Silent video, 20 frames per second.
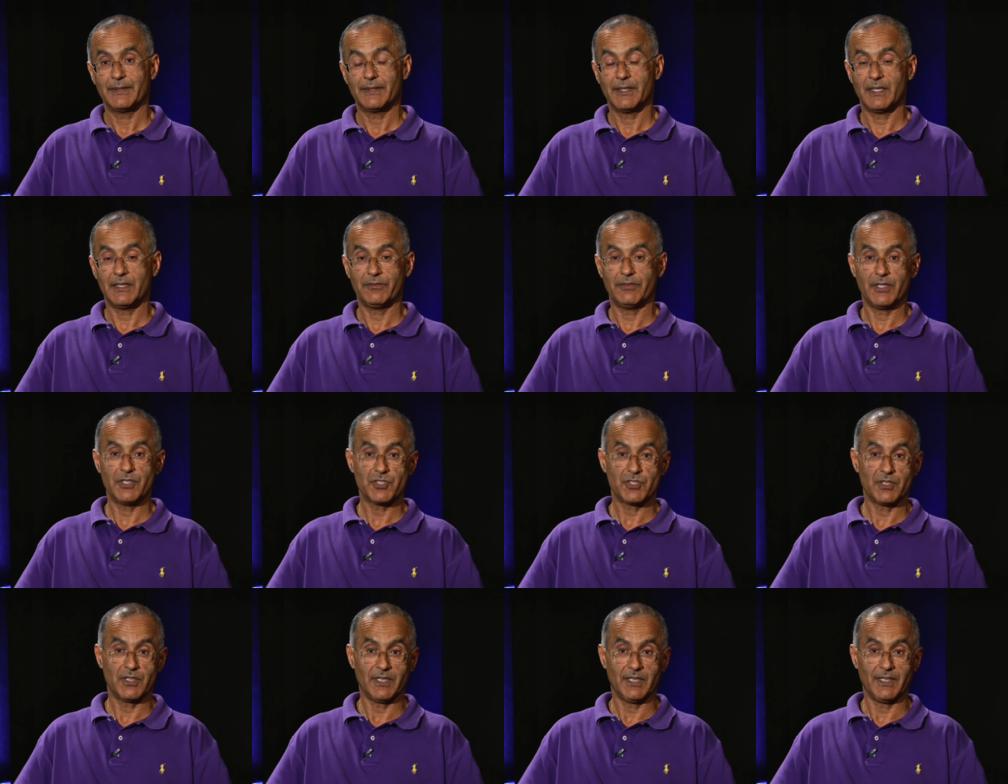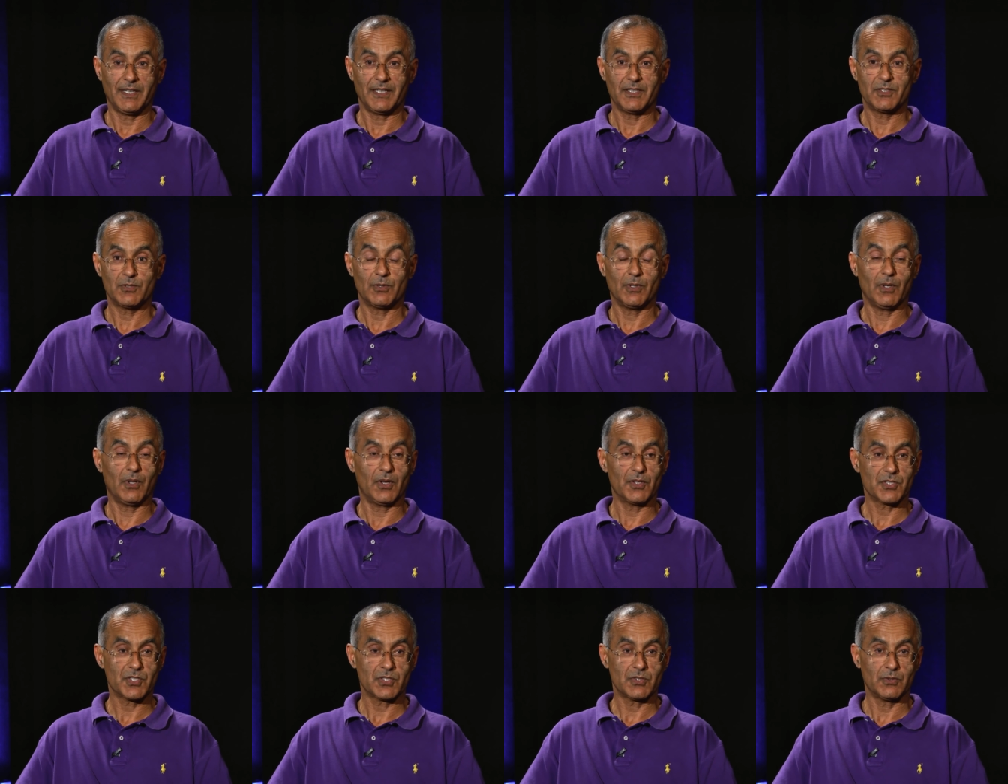that eventually led to a
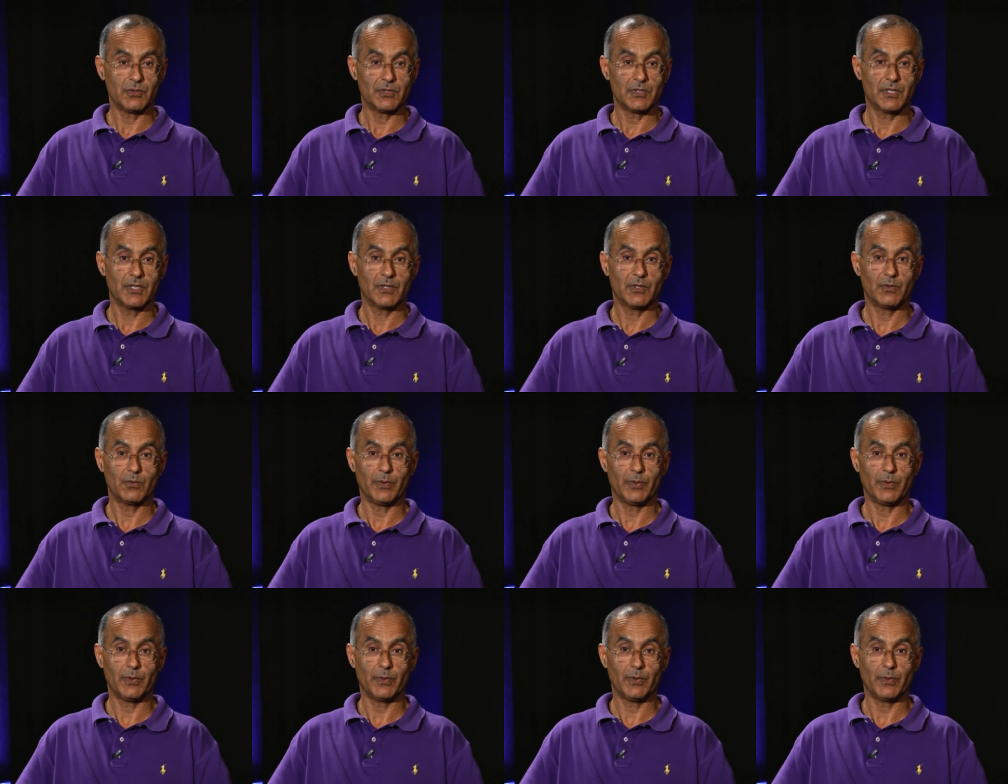lawsuit